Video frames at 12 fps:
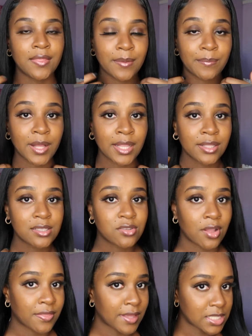The
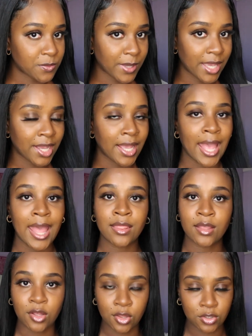bundles on this wig
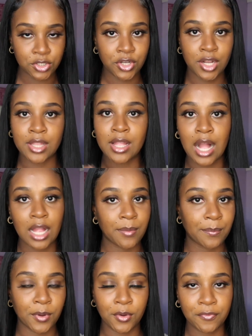and the closure are
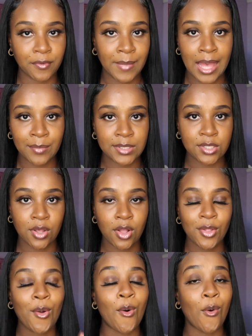not both from
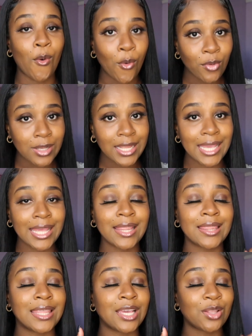Amazon. Only
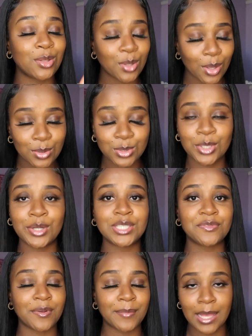the closure
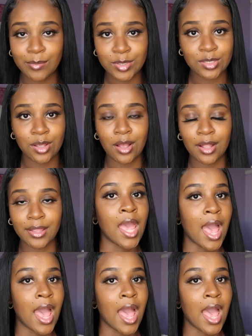is from Amazon.